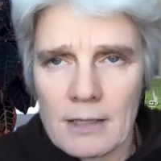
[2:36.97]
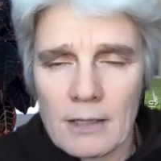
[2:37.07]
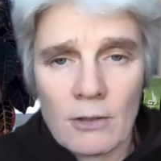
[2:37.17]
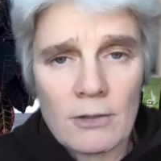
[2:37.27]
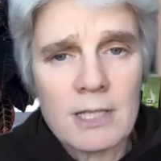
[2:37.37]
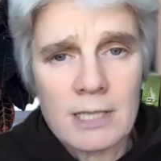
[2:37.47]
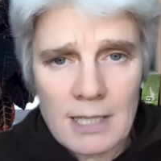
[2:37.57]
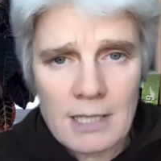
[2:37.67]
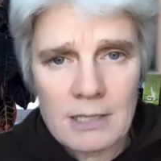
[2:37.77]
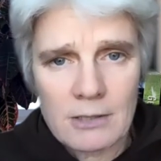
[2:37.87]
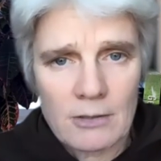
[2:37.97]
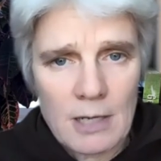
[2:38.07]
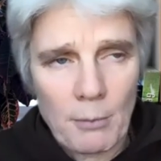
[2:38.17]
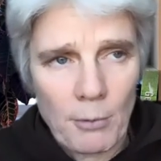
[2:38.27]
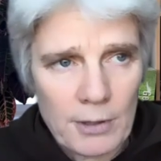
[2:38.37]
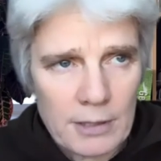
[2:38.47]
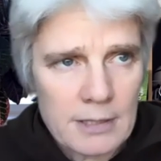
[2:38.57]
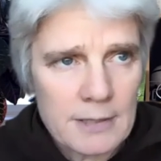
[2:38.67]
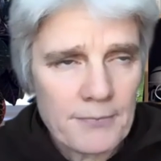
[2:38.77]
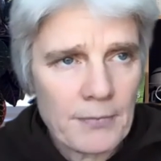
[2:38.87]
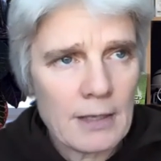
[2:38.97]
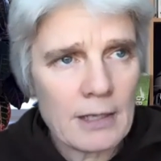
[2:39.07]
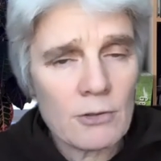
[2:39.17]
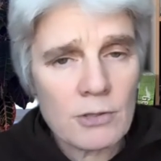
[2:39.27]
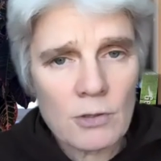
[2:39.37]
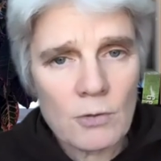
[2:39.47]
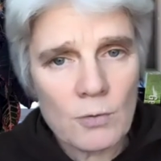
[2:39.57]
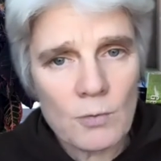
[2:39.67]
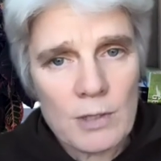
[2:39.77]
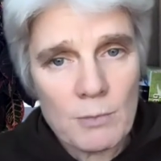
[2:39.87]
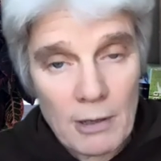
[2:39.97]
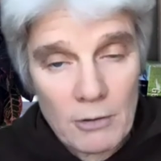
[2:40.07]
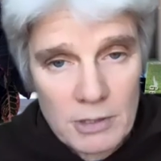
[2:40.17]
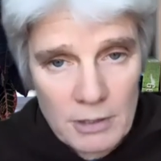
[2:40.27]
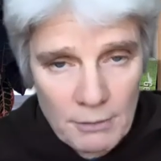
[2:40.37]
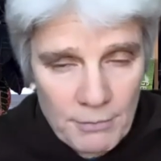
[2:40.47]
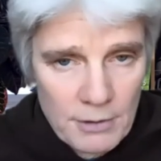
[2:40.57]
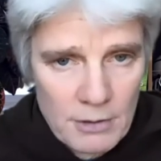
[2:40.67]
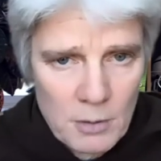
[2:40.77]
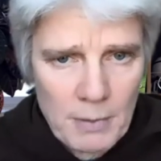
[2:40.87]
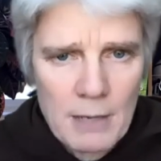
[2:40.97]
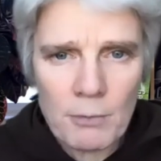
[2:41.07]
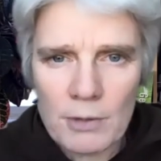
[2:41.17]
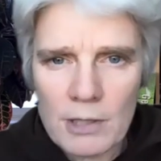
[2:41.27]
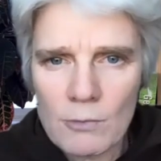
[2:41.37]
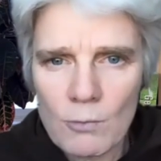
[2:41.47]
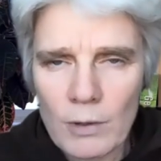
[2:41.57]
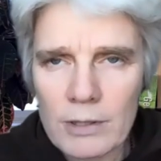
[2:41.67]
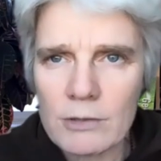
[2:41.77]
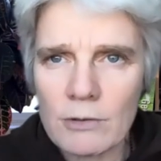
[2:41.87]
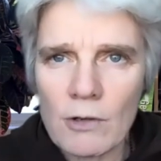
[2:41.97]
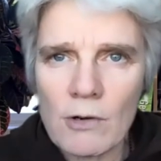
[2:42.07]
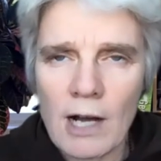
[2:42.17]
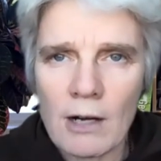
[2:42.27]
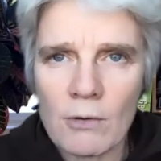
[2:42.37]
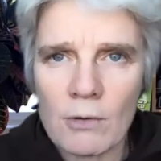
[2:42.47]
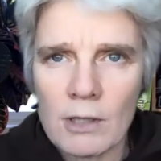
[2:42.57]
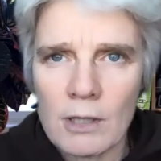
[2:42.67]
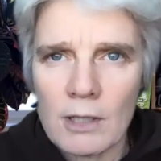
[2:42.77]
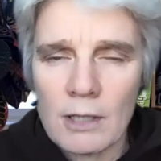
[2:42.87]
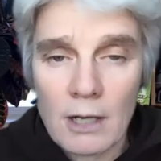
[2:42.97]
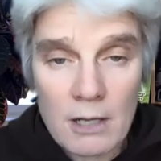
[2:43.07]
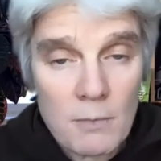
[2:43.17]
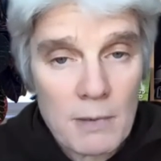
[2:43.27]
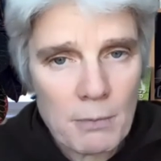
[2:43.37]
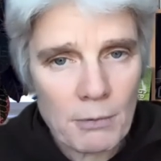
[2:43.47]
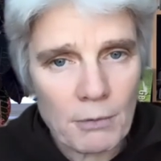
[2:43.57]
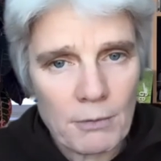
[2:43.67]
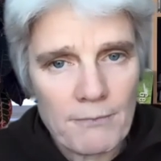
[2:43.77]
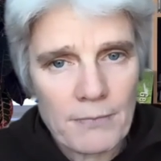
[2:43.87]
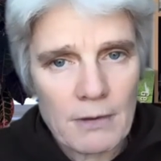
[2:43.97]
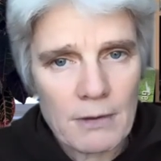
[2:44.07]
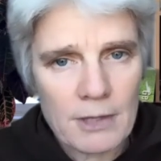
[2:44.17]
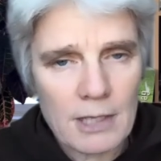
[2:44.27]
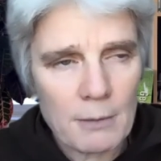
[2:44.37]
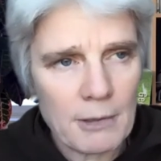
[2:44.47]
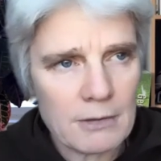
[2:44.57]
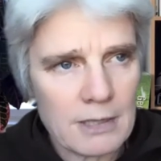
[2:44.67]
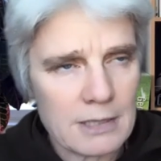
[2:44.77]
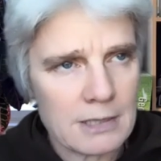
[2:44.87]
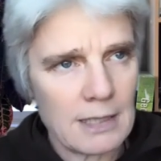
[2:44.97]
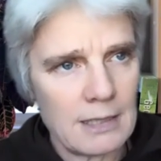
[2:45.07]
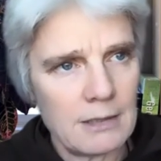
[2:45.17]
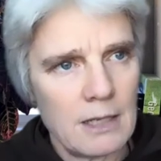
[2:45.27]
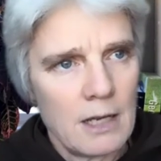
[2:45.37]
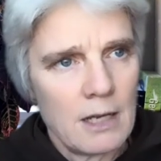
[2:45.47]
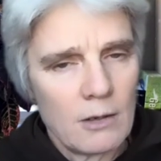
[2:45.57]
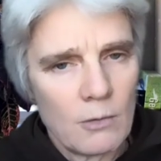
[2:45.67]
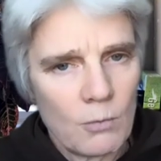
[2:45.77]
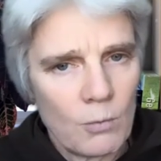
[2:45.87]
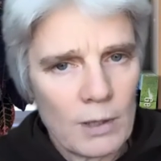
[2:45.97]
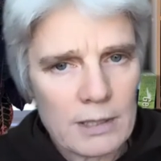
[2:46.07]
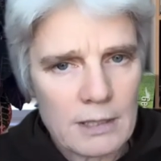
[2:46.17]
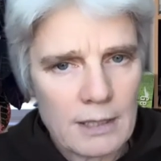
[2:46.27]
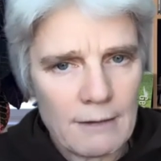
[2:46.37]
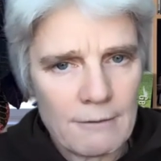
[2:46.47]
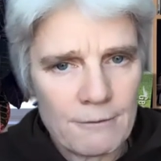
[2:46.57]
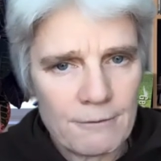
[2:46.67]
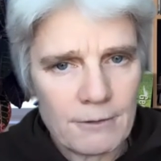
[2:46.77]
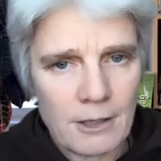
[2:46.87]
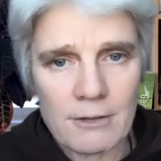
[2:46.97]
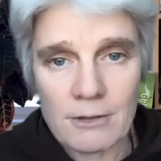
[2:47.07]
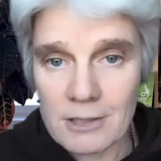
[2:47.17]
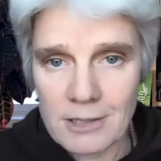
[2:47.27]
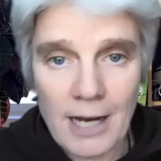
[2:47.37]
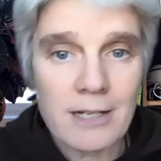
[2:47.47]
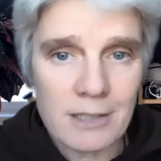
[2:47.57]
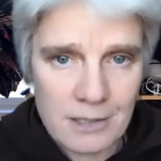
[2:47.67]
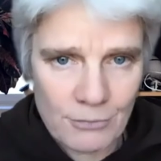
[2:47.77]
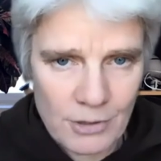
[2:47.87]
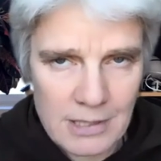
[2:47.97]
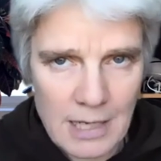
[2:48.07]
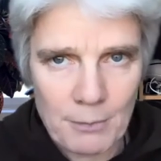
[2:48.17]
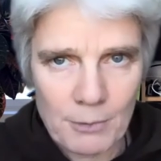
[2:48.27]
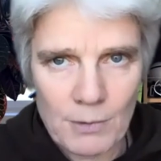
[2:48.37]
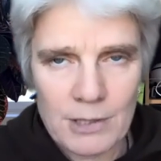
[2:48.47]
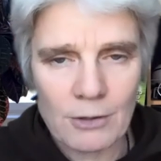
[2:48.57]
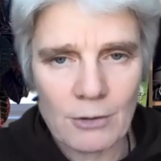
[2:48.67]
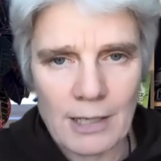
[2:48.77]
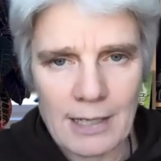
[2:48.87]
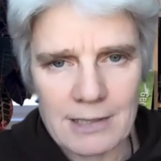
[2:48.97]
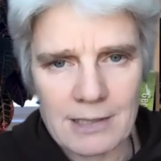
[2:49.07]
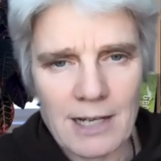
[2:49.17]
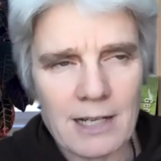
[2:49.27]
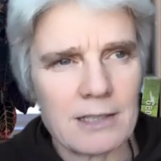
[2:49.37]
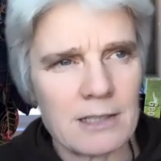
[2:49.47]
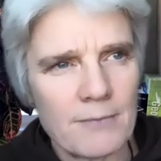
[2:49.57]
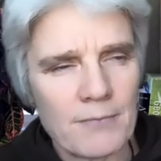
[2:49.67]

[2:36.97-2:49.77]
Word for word: All these things are important, and also when you bounce it off with other people. You want to know how other people think about this and what have other scientists, for example, when you're looking at science.